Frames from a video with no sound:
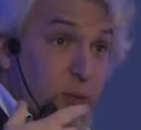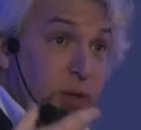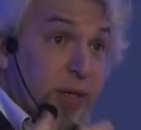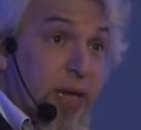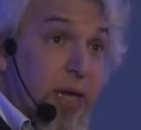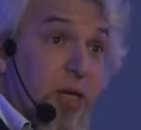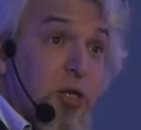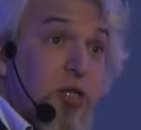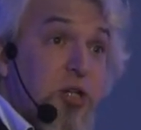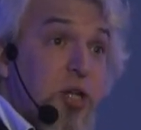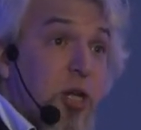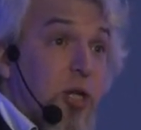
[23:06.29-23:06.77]

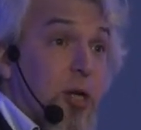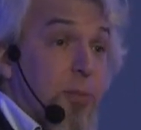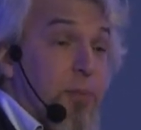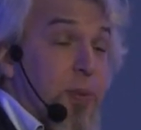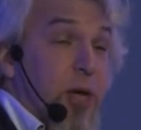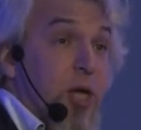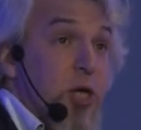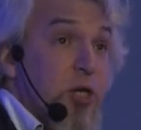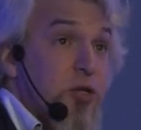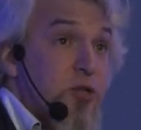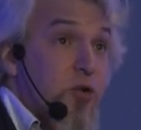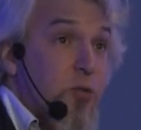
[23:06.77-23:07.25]
really
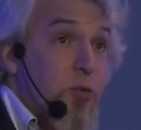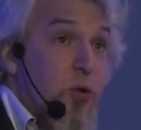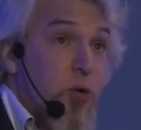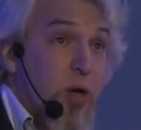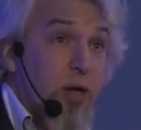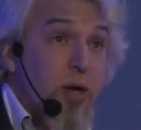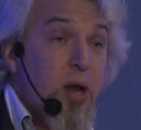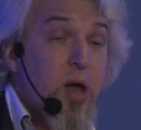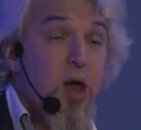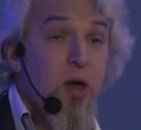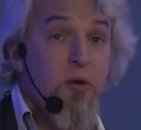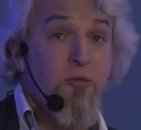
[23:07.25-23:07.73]
http so you
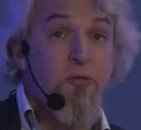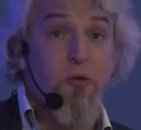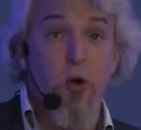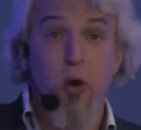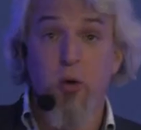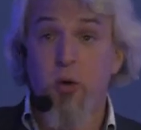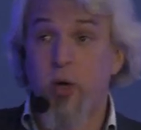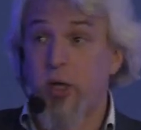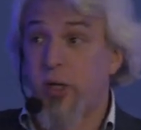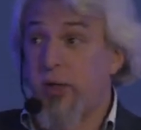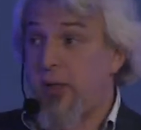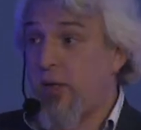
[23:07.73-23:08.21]
can
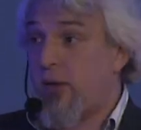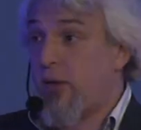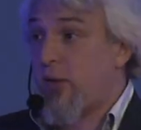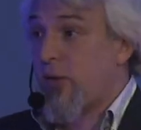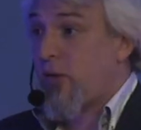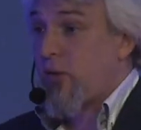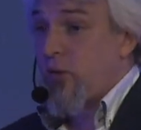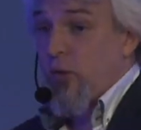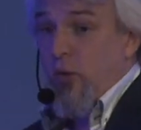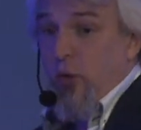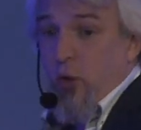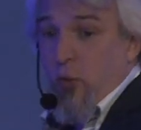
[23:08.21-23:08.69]
forward it
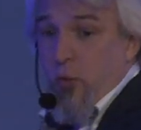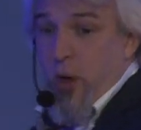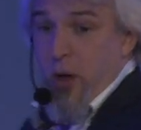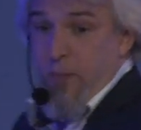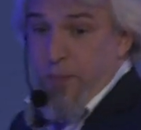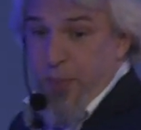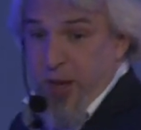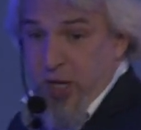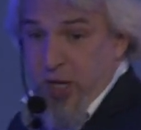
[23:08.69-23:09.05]
to your web